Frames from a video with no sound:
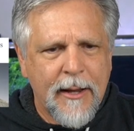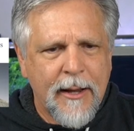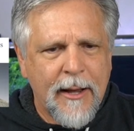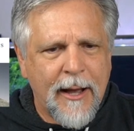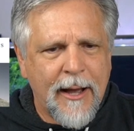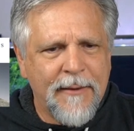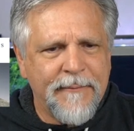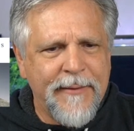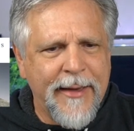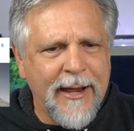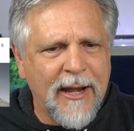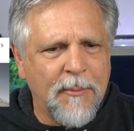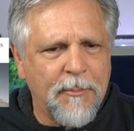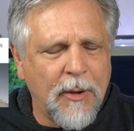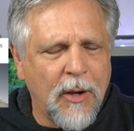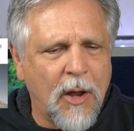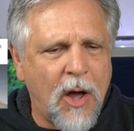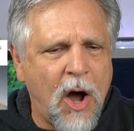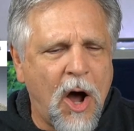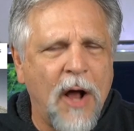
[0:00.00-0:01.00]

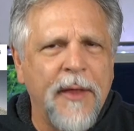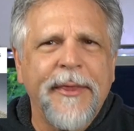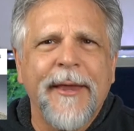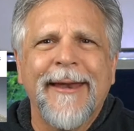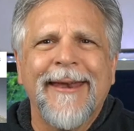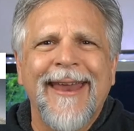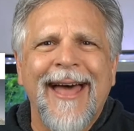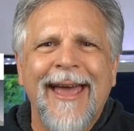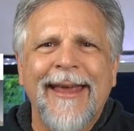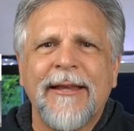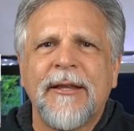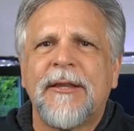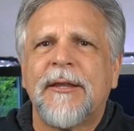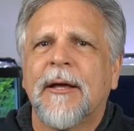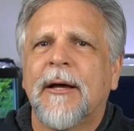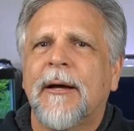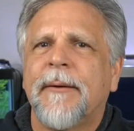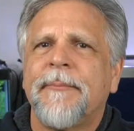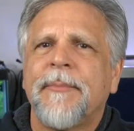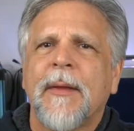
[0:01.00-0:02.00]
available on the 9th
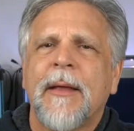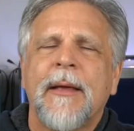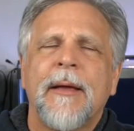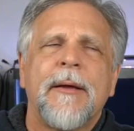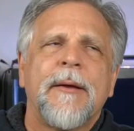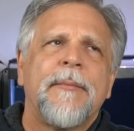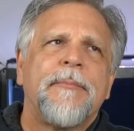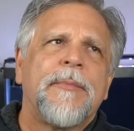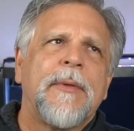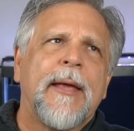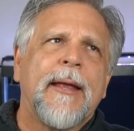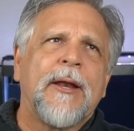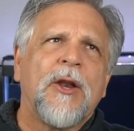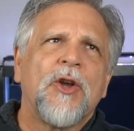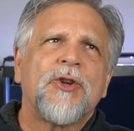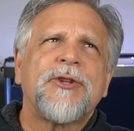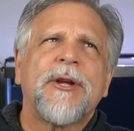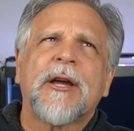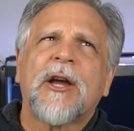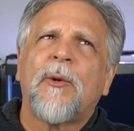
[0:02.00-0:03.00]
it
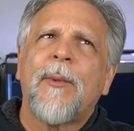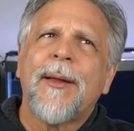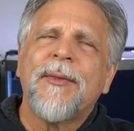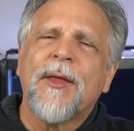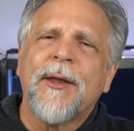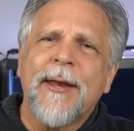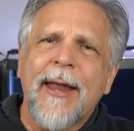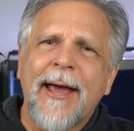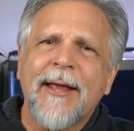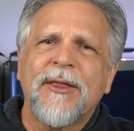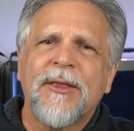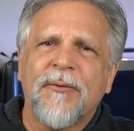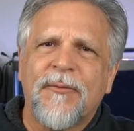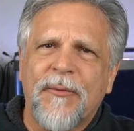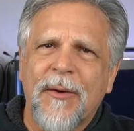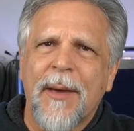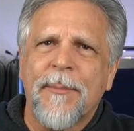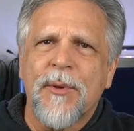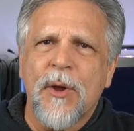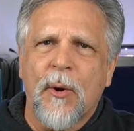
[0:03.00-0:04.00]
looks like around the 9th of
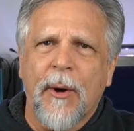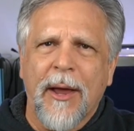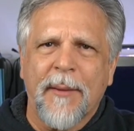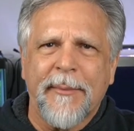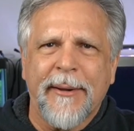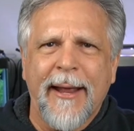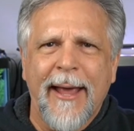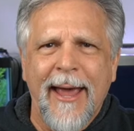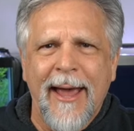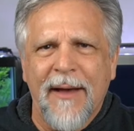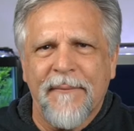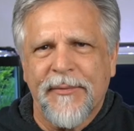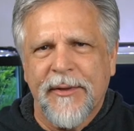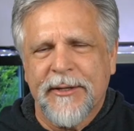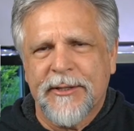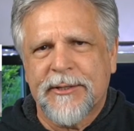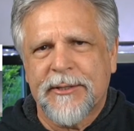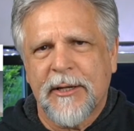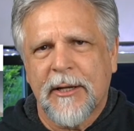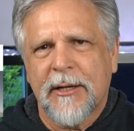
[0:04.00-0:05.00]
February, I'm going to have
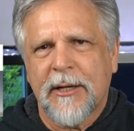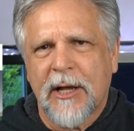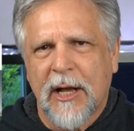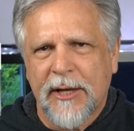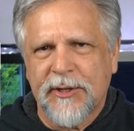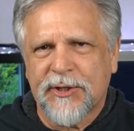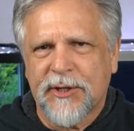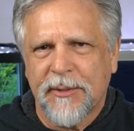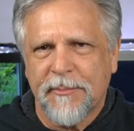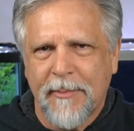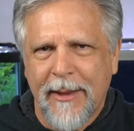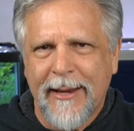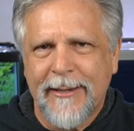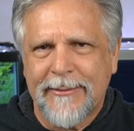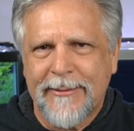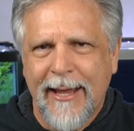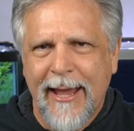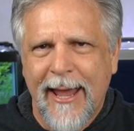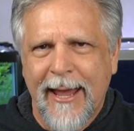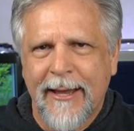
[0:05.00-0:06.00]
this custom
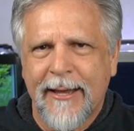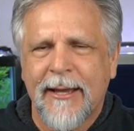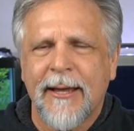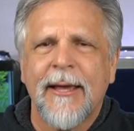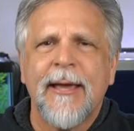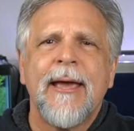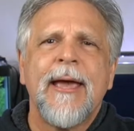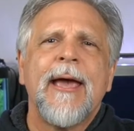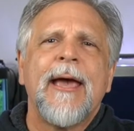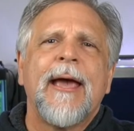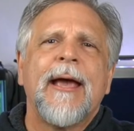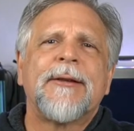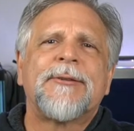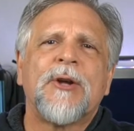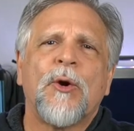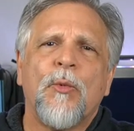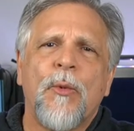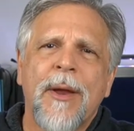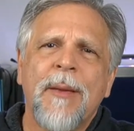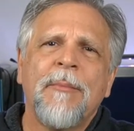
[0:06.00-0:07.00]
made tank. It's
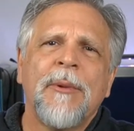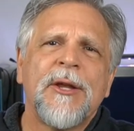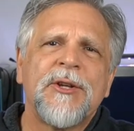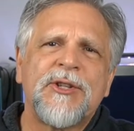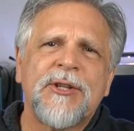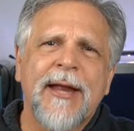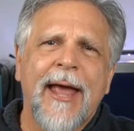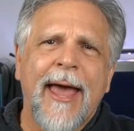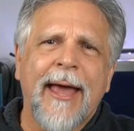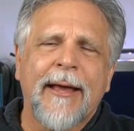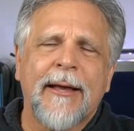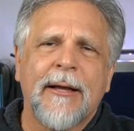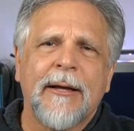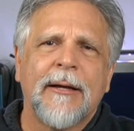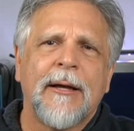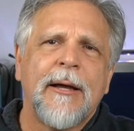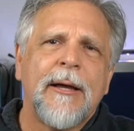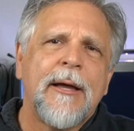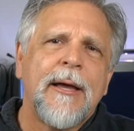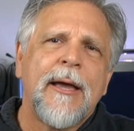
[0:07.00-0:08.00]
a rimless tank
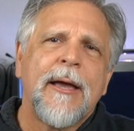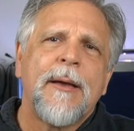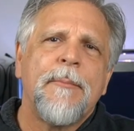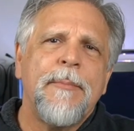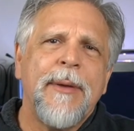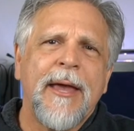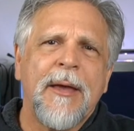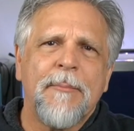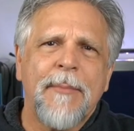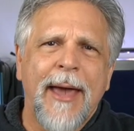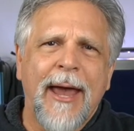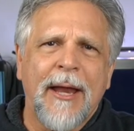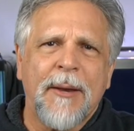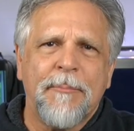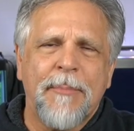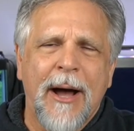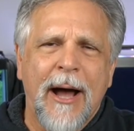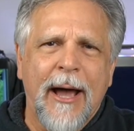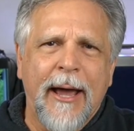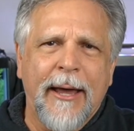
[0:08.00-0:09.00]
being
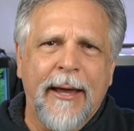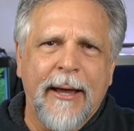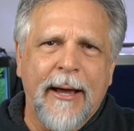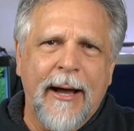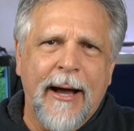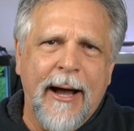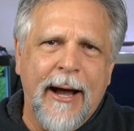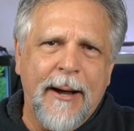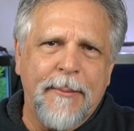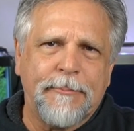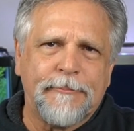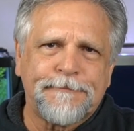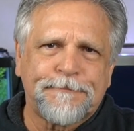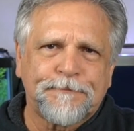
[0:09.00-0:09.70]
made by um,